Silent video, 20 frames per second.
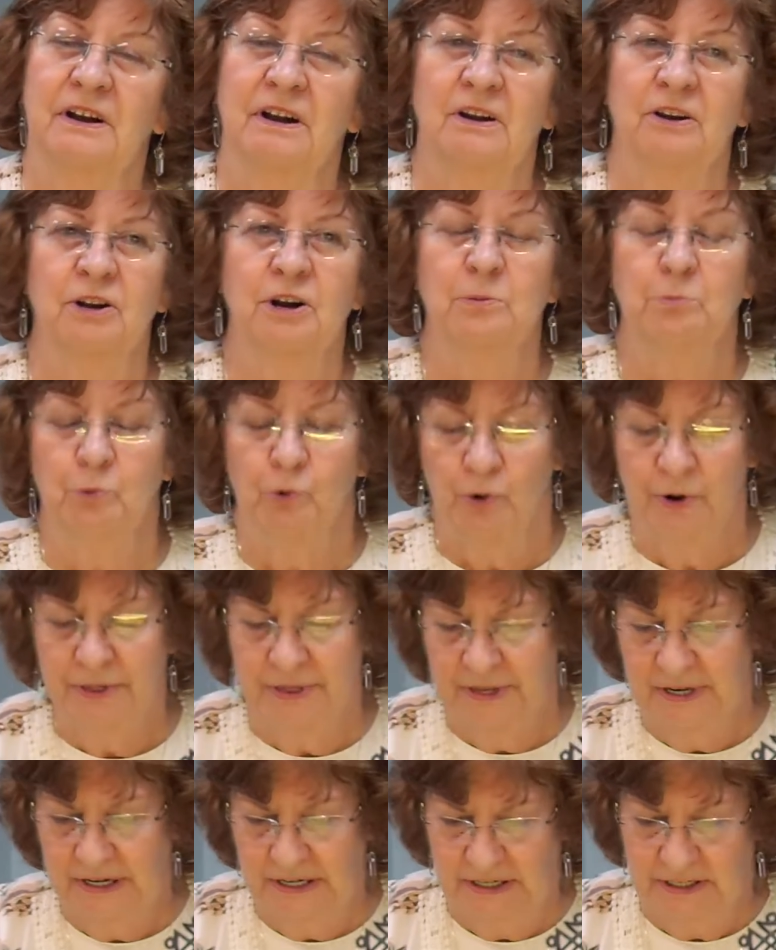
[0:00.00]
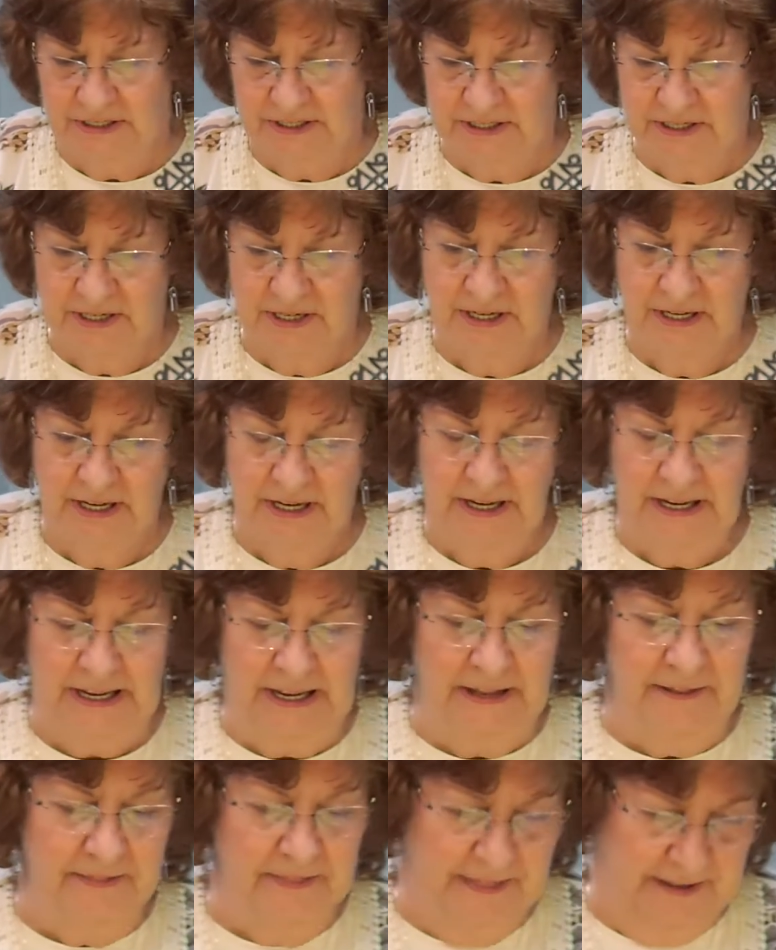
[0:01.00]
a little more things
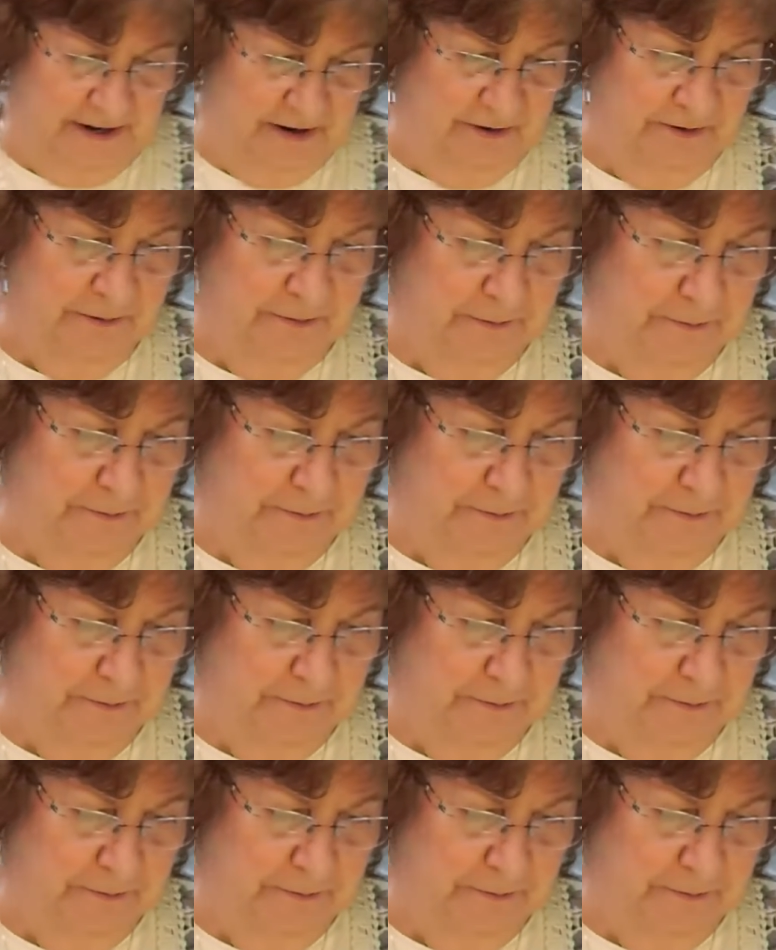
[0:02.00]
in there